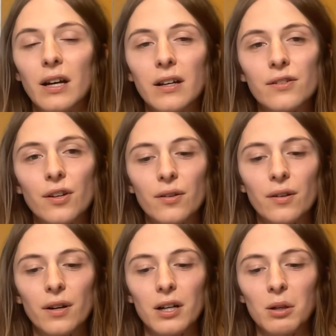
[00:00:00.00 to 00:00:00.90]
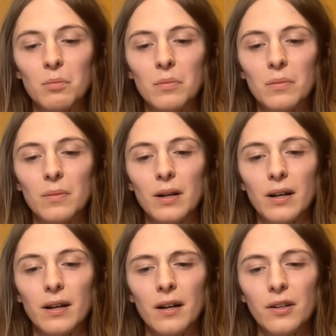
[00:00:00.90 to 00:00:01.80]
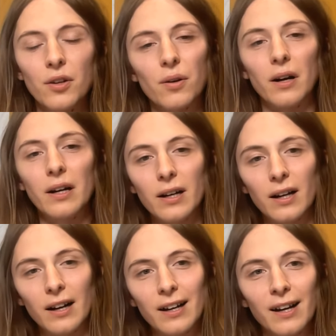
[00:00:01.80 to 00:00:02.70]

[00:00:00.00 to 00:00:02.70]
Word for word: So um, you know, I, I